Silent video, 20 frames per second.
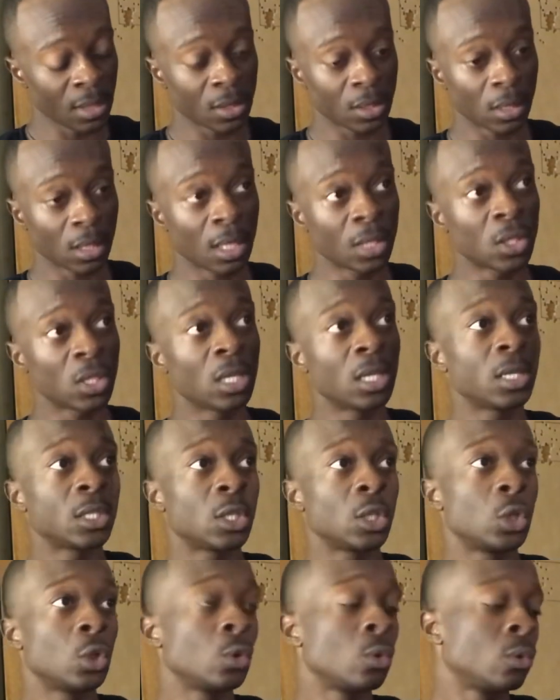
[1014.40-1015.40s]
it's good to
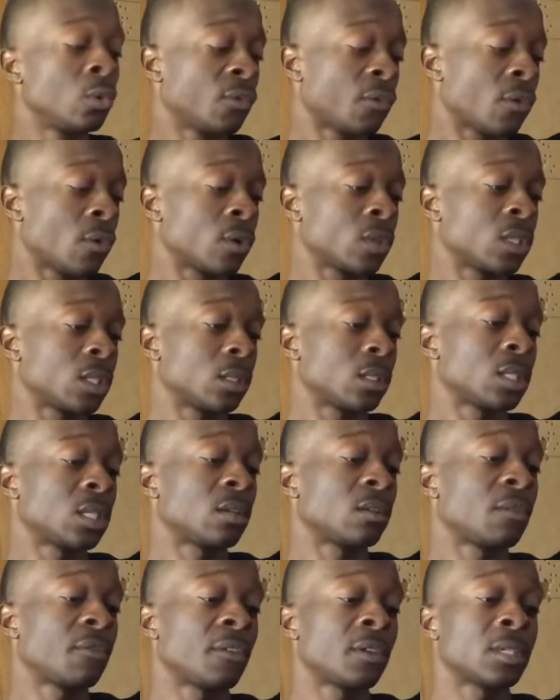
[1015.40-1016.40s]
use for
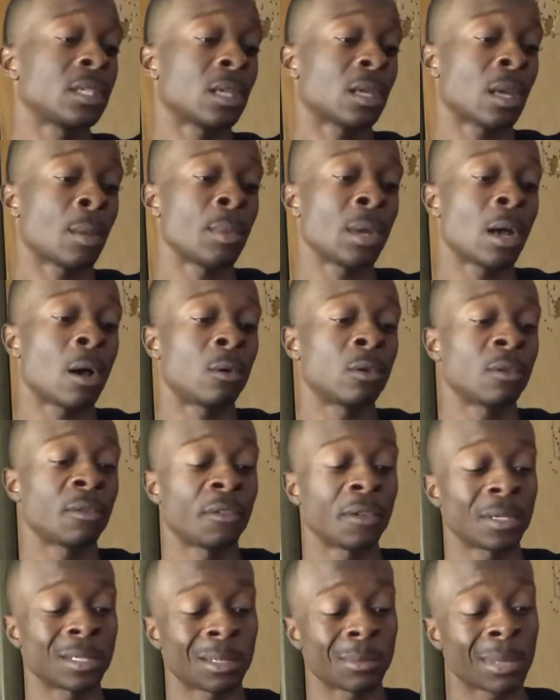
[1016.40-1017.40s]
self defense. I mean, home
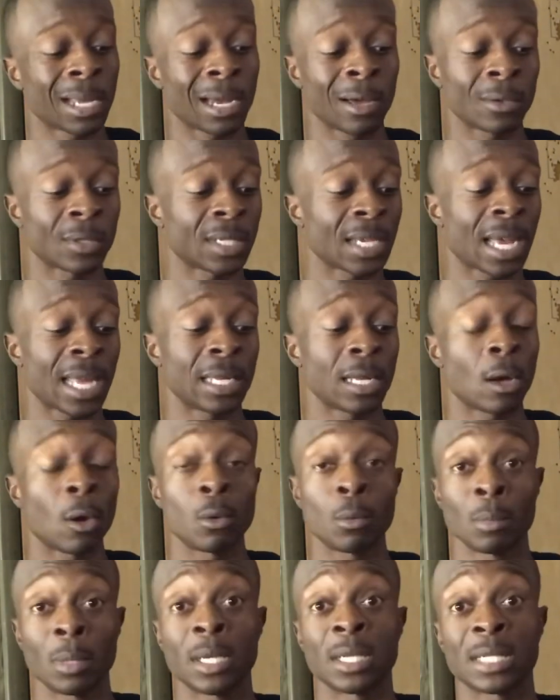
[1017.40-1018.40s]
defense. I'm not gonna say I
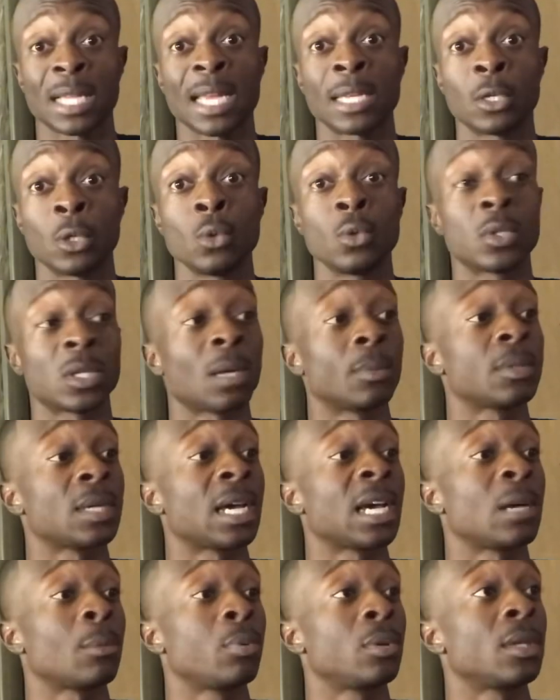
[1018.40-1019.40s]
don't, because I do
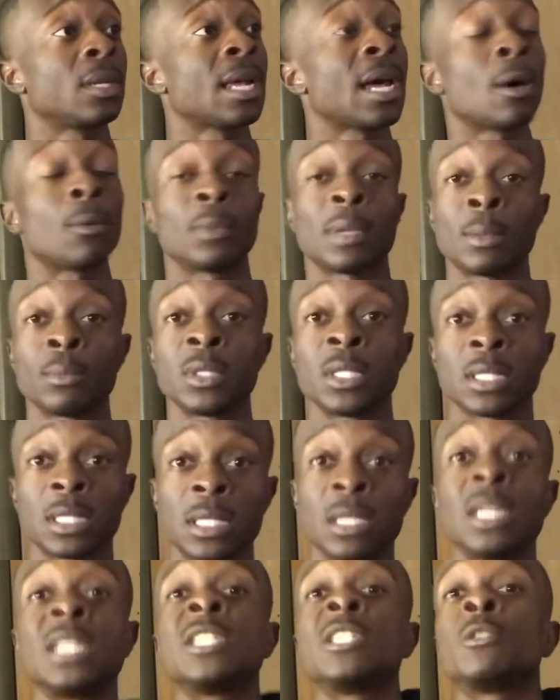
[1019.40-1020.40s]
sometimes pull it out when I'm just in.
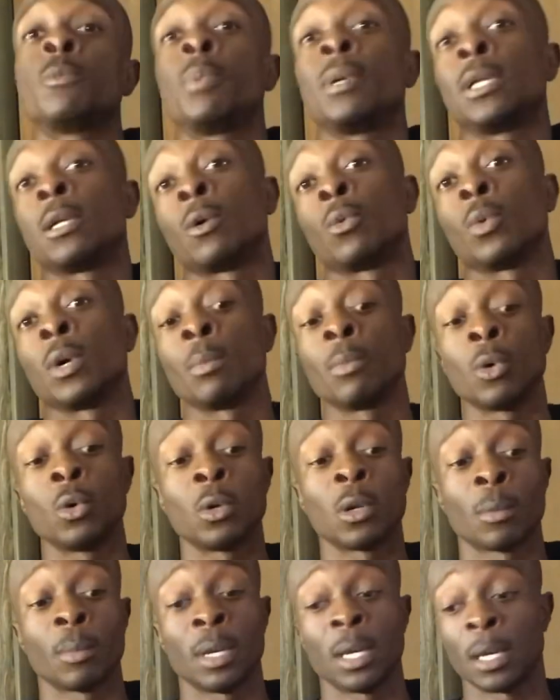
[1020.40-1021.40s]
It just depends on what mood
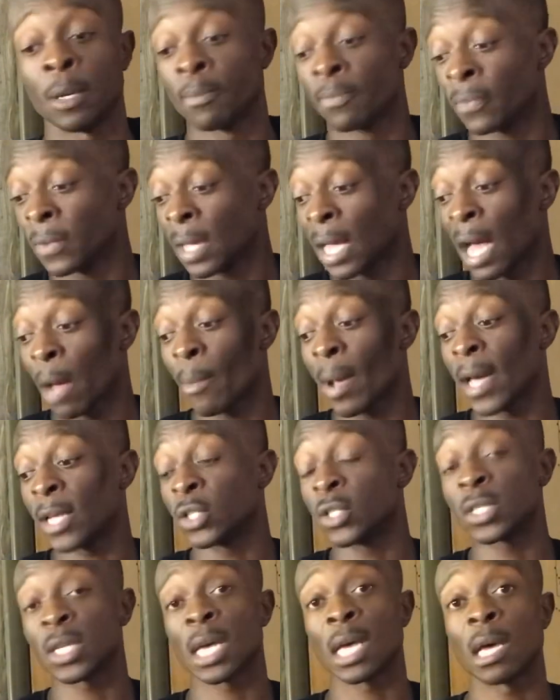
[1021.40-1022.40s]
I'm in. I might
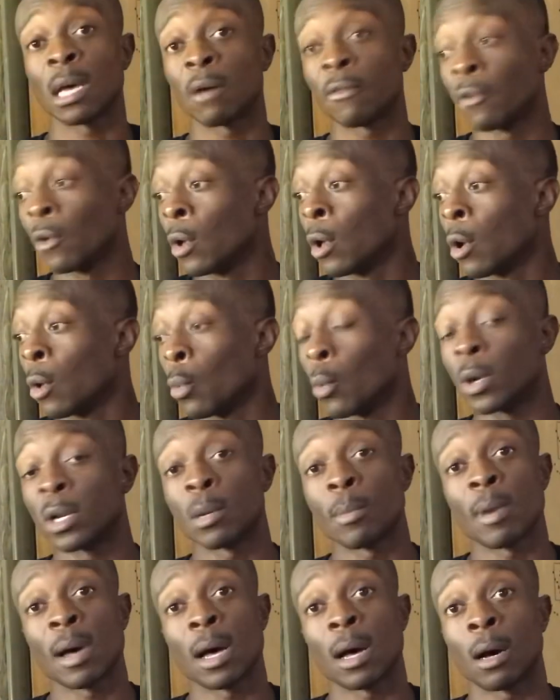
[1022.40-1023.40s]
just have one of
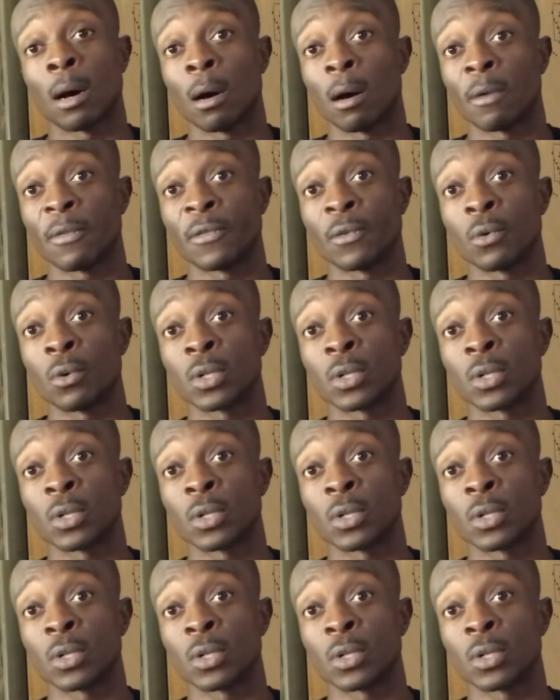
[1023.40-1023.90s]
my full